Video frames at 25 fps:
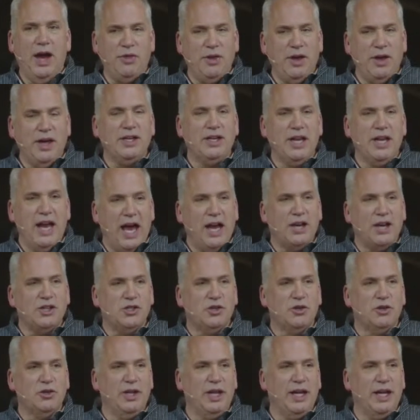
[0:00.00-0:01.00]
I think
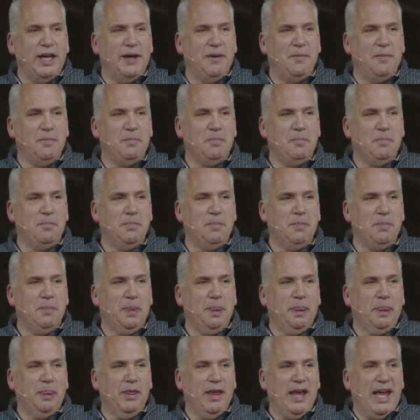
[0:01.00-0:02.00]
naturally,
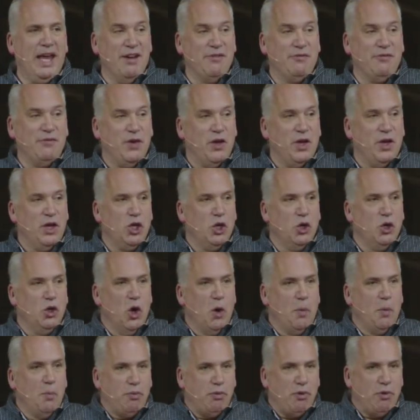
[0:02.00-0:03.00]
if
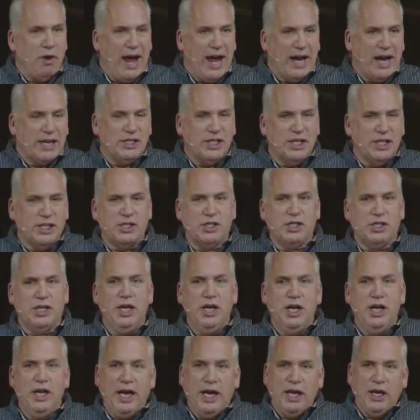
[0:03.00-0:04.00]
you don't practice
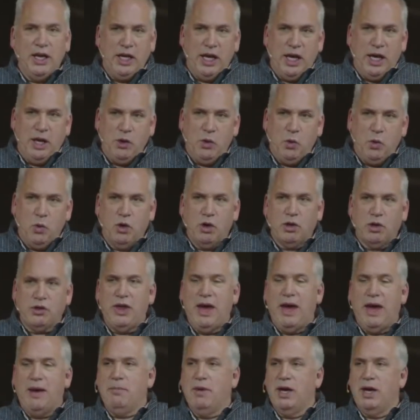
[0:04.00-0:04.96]
and, and work